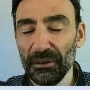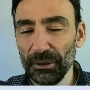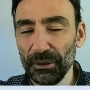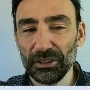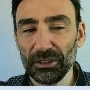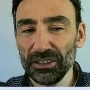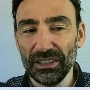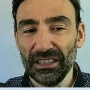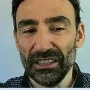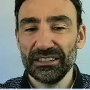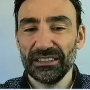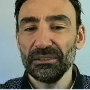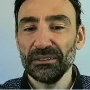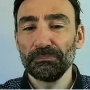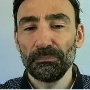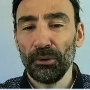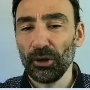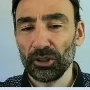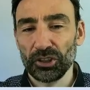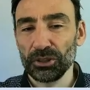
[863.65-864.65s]
because it's
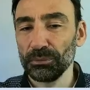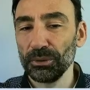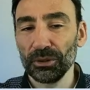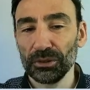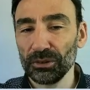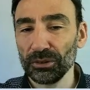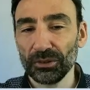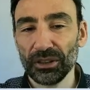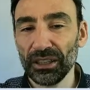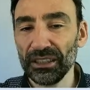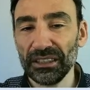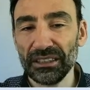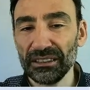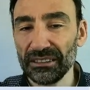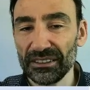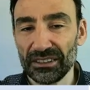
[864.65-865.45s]
impossible to delete